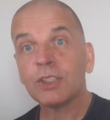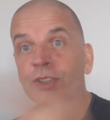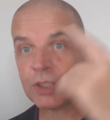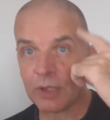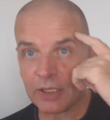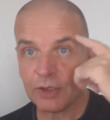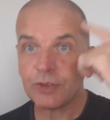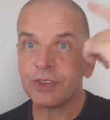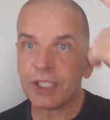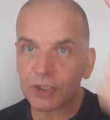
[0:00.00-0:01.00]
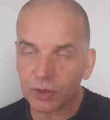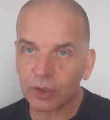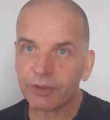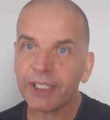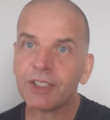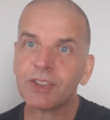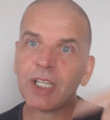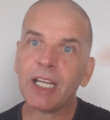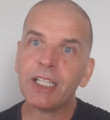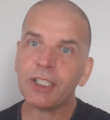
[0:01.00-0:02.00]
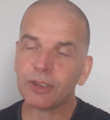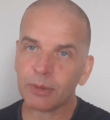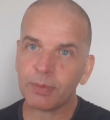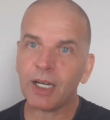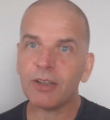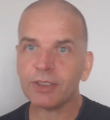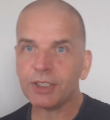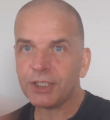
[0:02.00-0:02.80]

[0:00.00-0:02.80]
to disorientate your opponent,